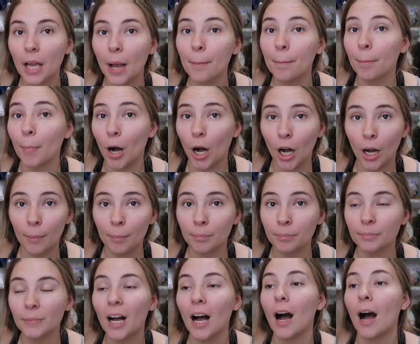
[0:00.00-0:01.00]

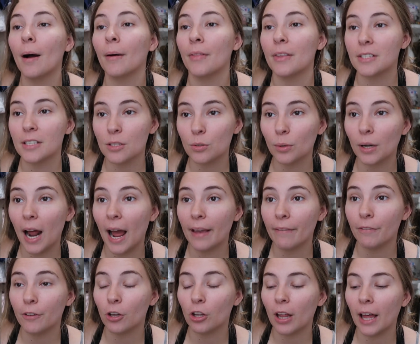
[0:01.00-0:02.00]
Mom, this is what
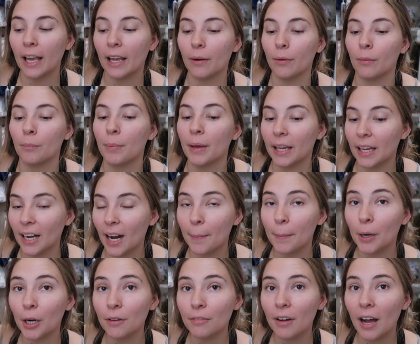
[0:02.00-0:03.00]
I feel like, picking
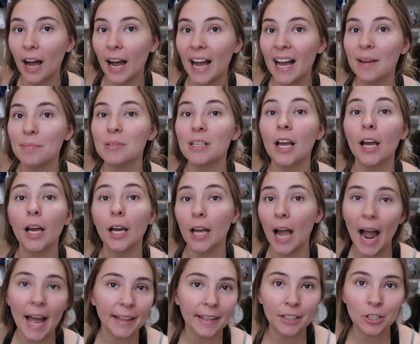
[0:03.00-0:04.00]
up her vibes,
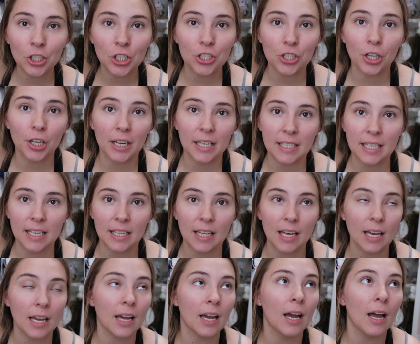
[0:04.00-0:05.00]
I think she's already
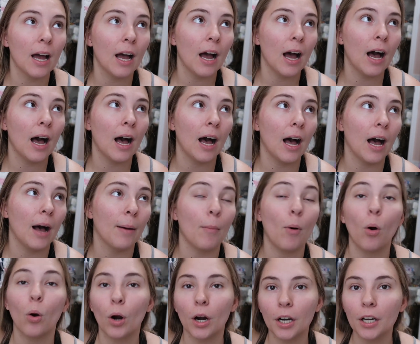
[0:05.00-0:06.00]
teething,
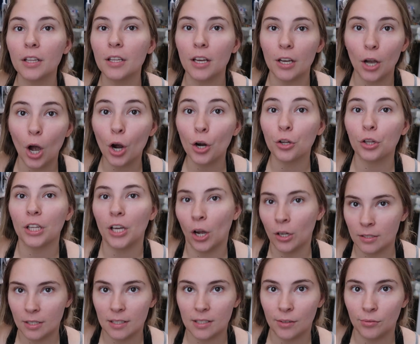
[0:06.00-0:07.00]
or the early
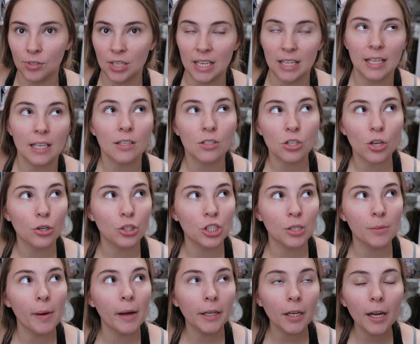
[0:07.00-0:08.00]
onsets of teething. So
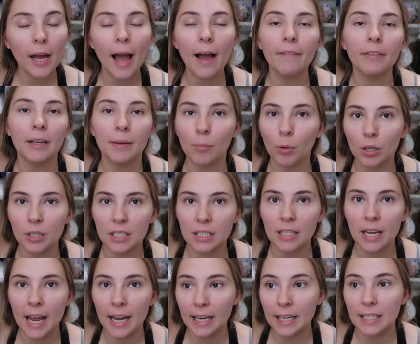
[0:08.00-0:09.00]
she might not have
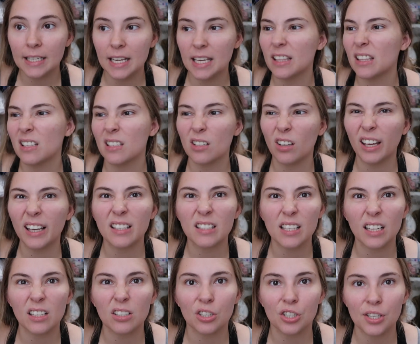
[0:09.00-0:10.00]
any teeth until like
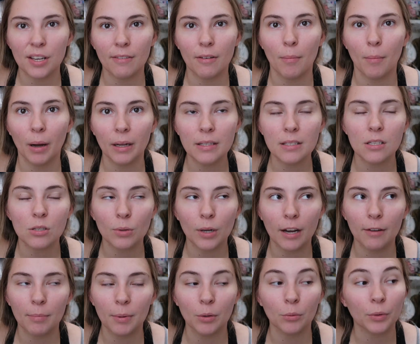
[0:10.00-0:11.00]
6 or 7 months is what
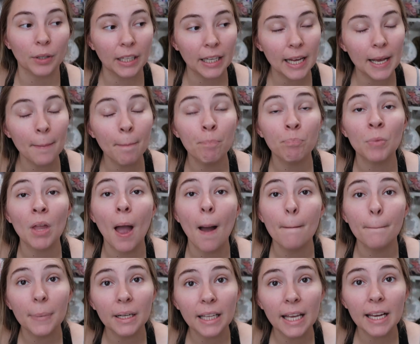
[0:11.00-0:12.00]
I've been reading,
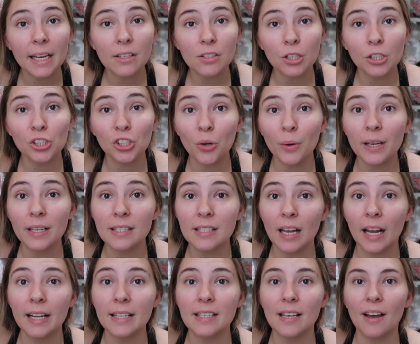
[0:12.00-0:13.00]
but they can start showing
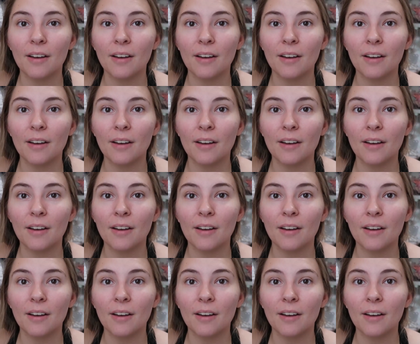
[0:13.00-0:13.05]
signs